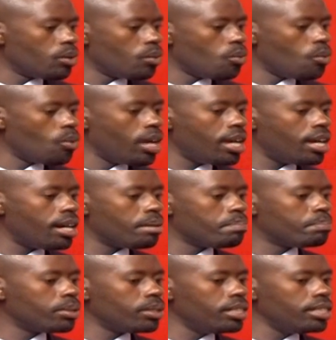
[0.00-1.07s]
where
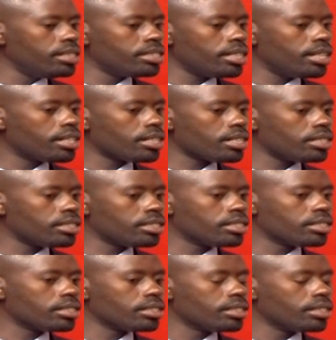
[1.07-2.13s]
police
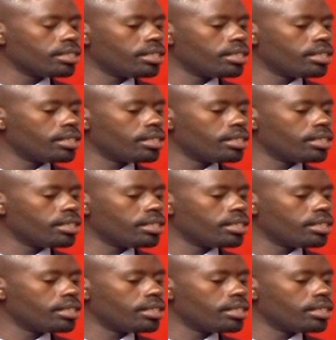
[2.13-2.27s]
arrests